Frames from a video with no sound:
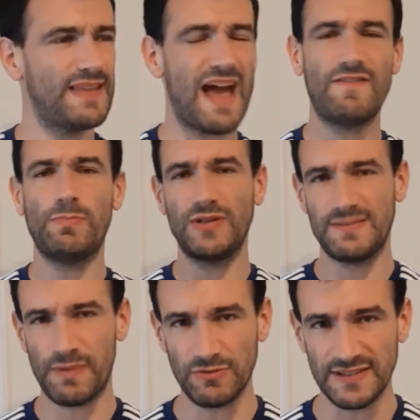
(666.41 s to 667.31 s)
everybody's
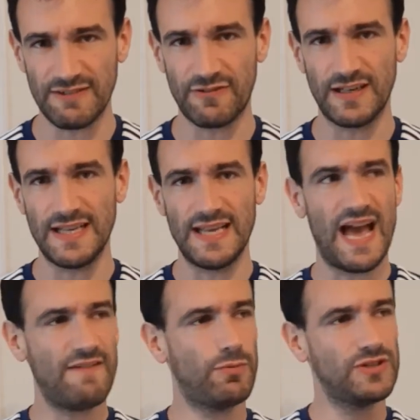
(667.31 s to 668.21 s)
built differently.
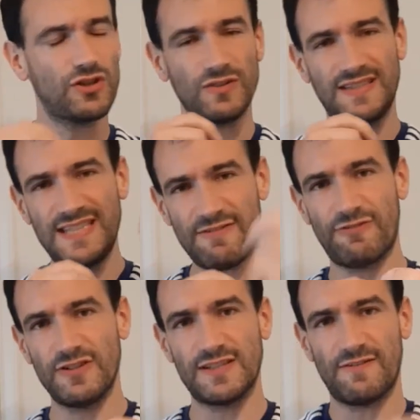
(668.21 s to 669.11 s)
Everybody's got
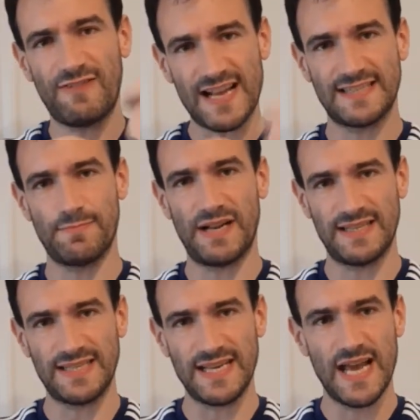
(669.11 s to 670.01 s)
different
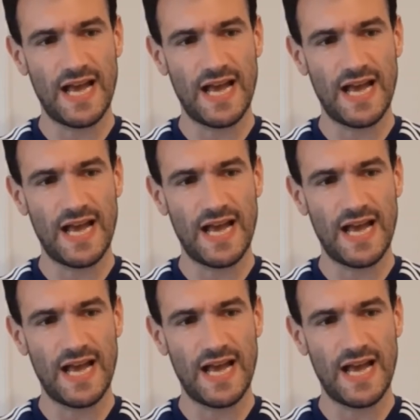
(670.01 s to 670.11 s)
flexibility.